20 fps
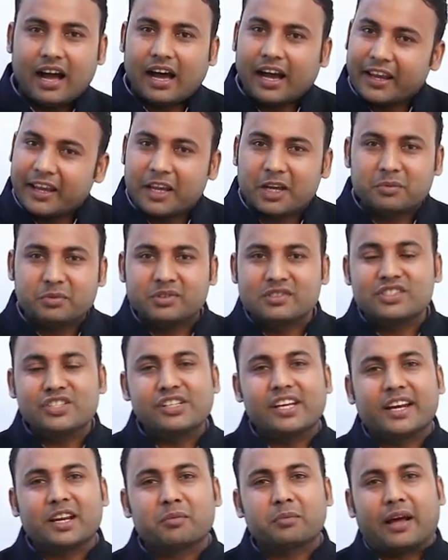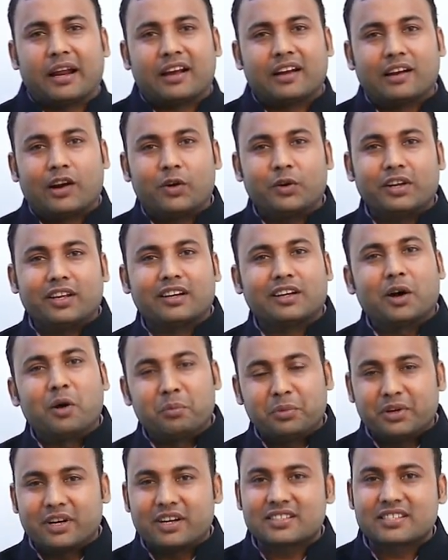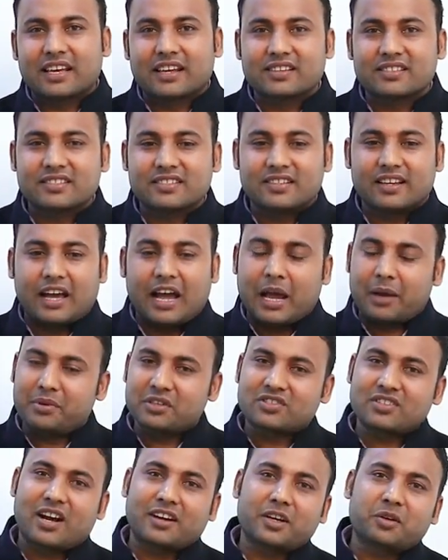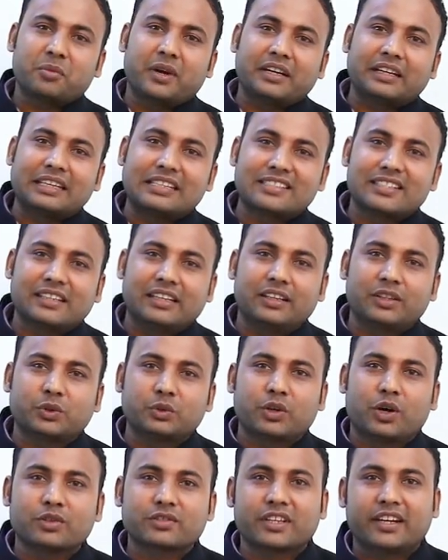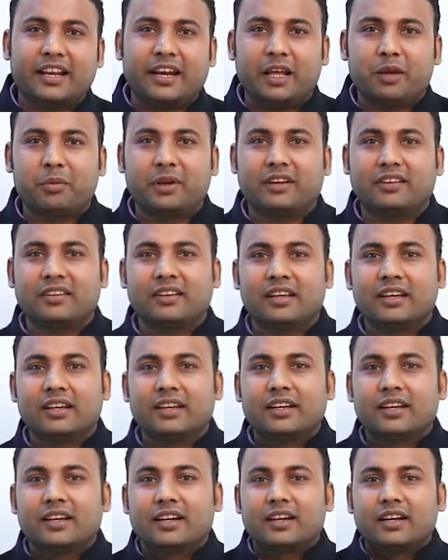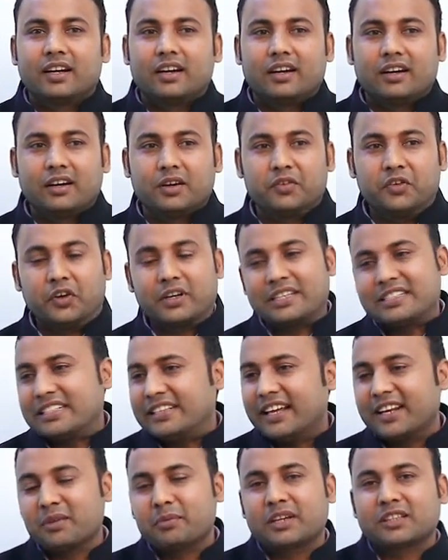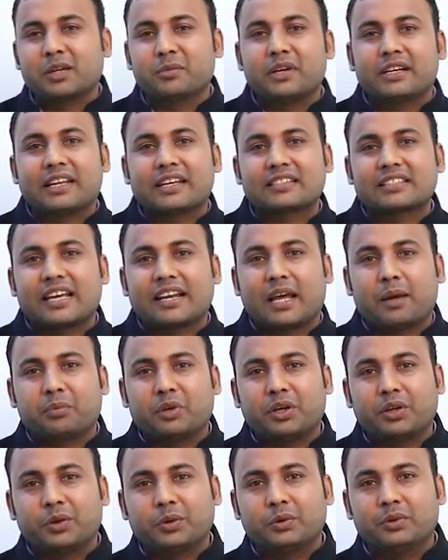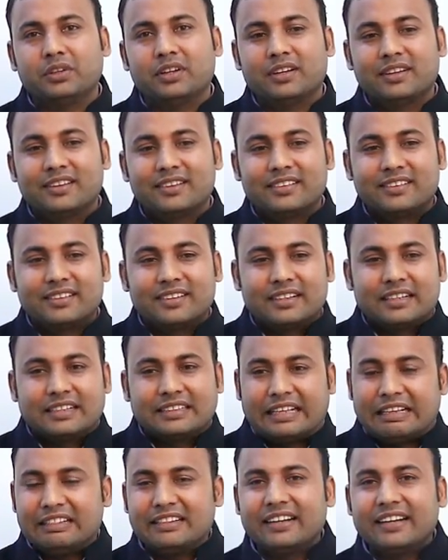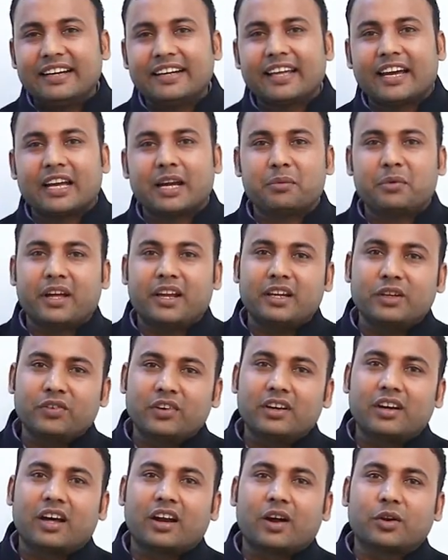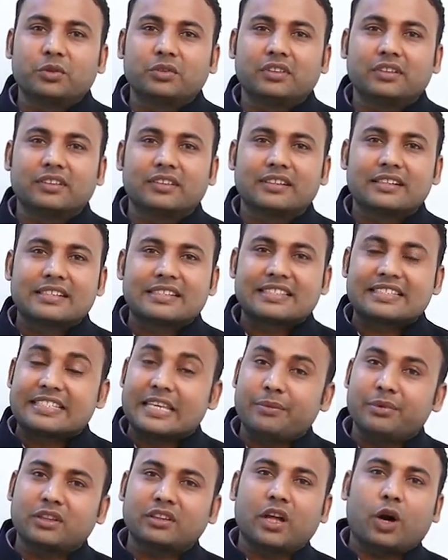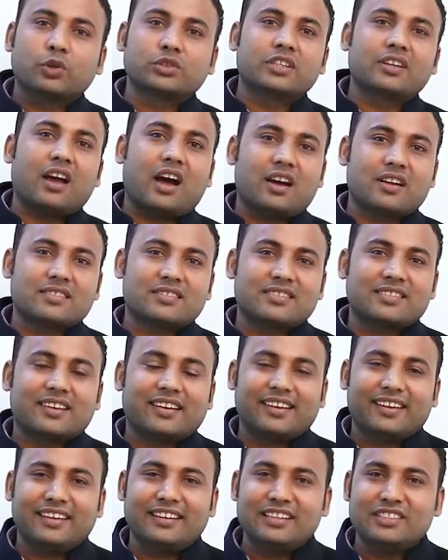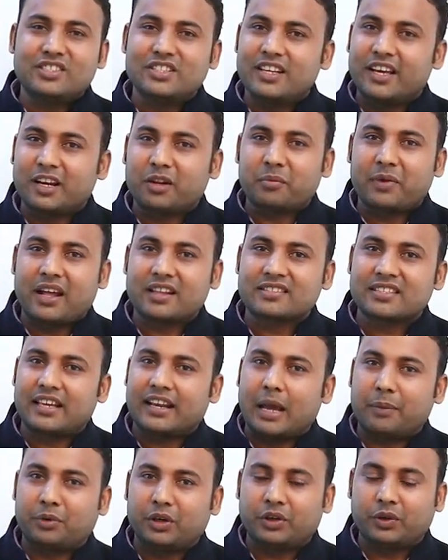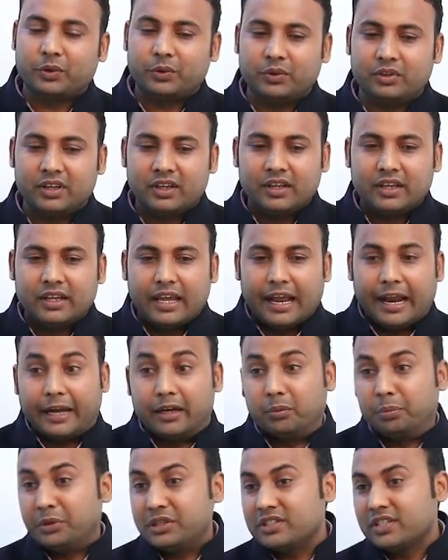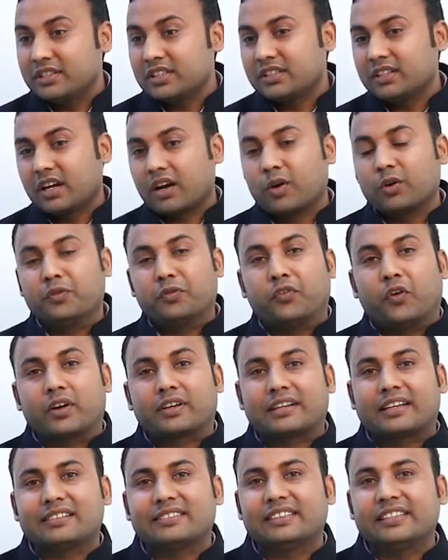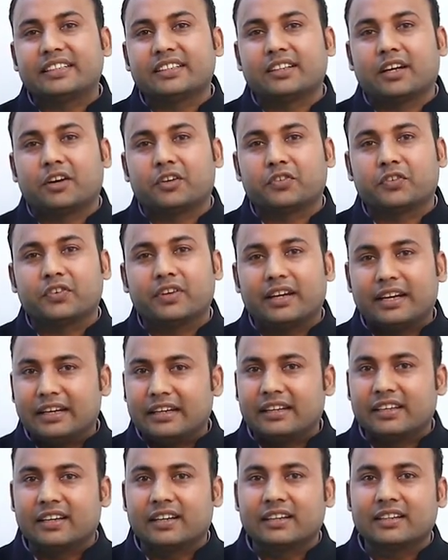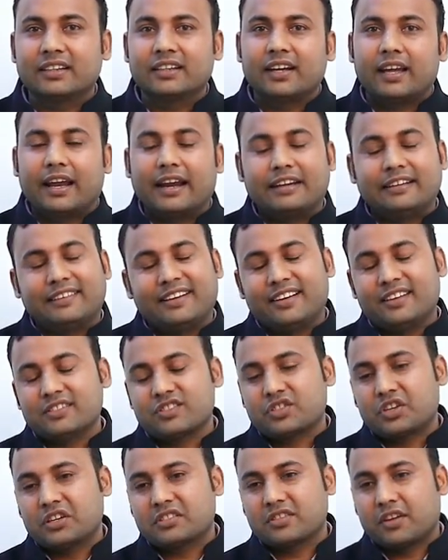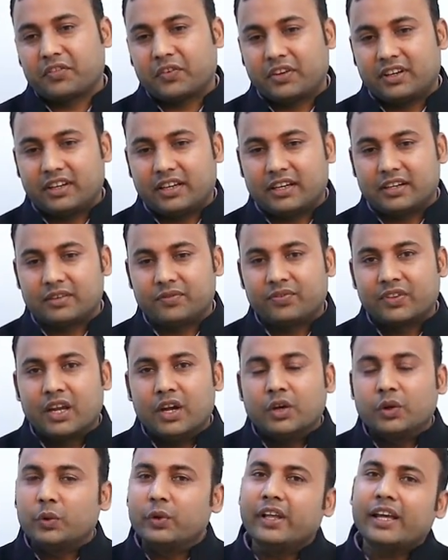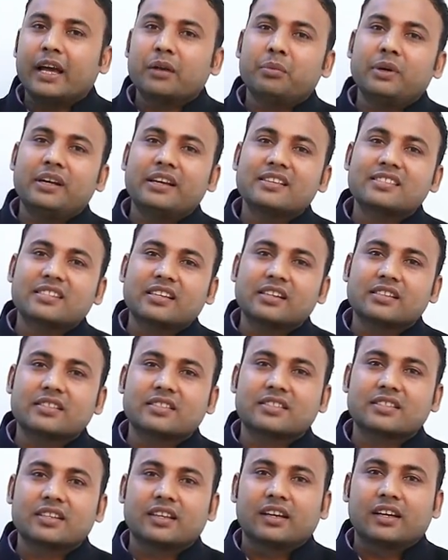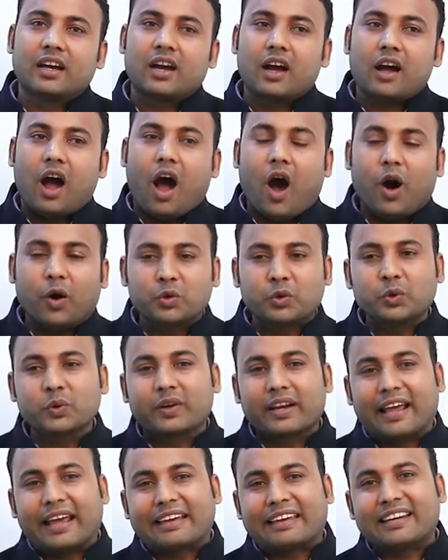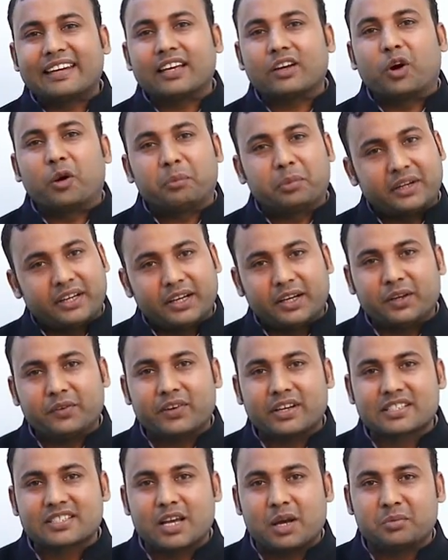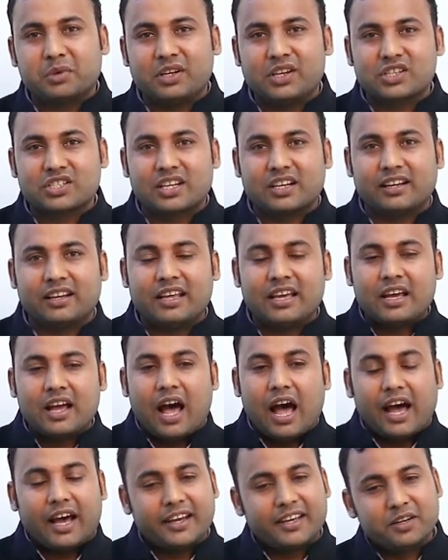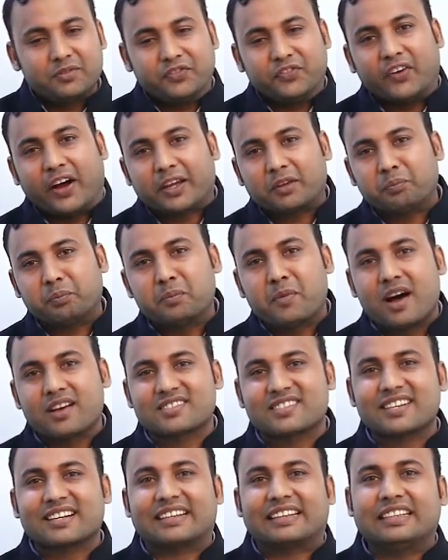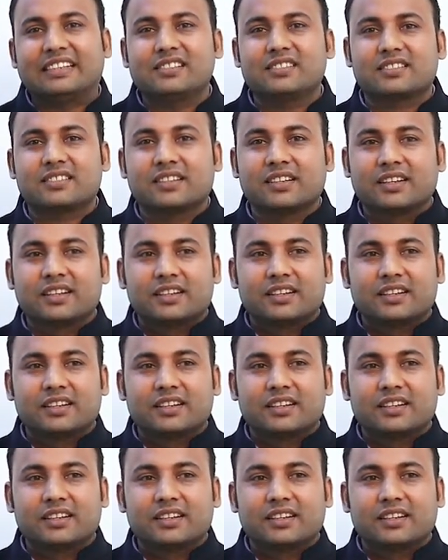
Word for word: I have engineering background in computer science. I have started my teaching in 2011 for engineering mathematics and aptitude. Till the date I have delivered around 7,000 hours in engineering maths and aptitude and visited around 40 cities of India and 10 states of India. Today I will discuss how to crack any competitive examination. I have 5 master keys